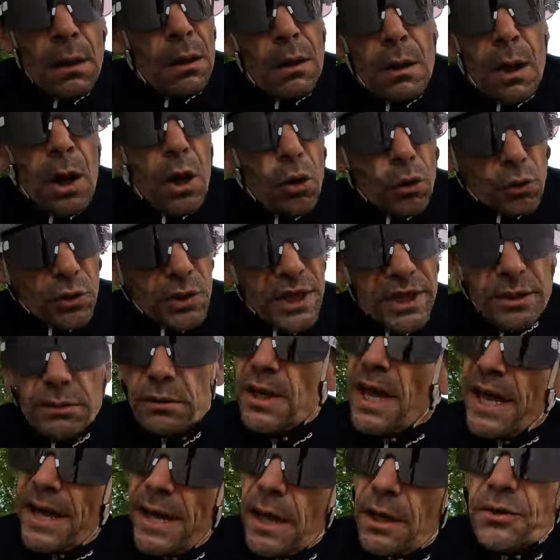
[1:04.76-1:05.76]
I'll
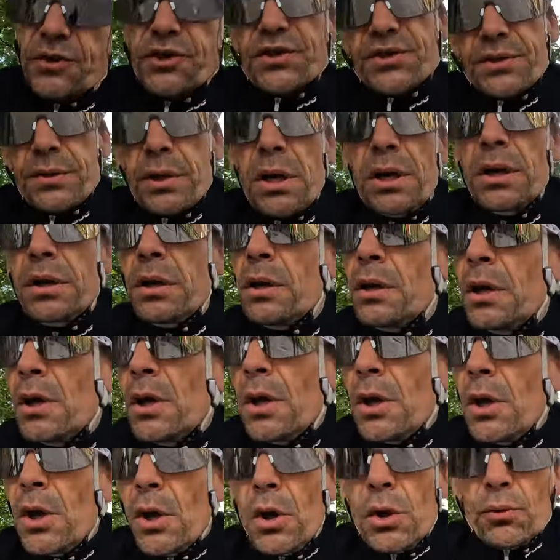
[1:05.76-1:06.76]
now just
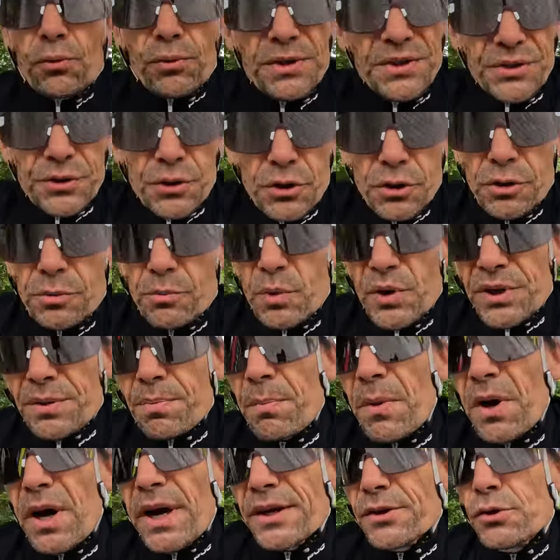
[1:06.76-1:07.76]
resume with
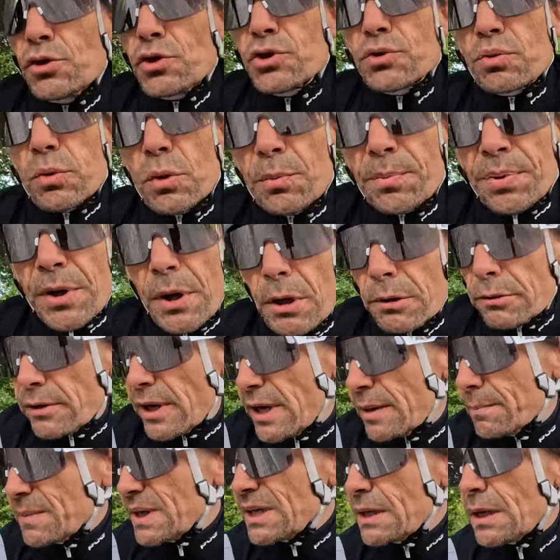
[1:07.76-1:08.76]
my usual
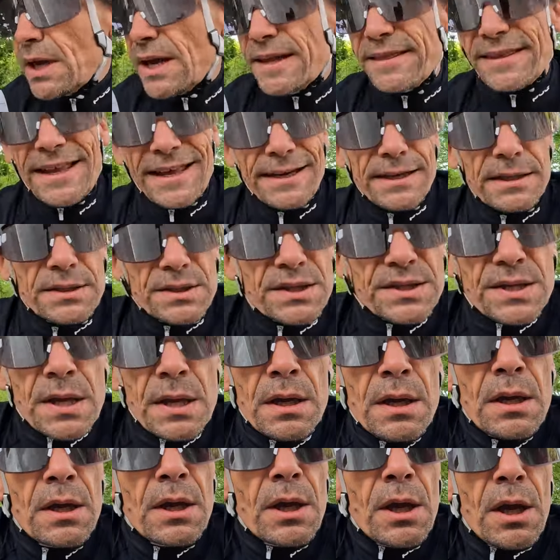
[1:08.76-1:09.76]
programming, and that is
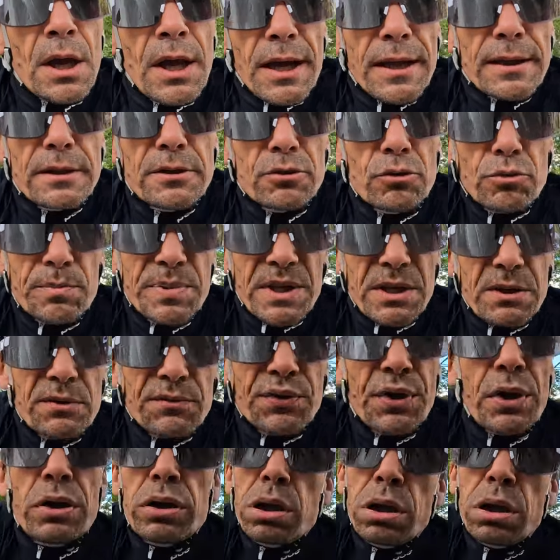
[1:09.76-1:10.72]
a little bit of,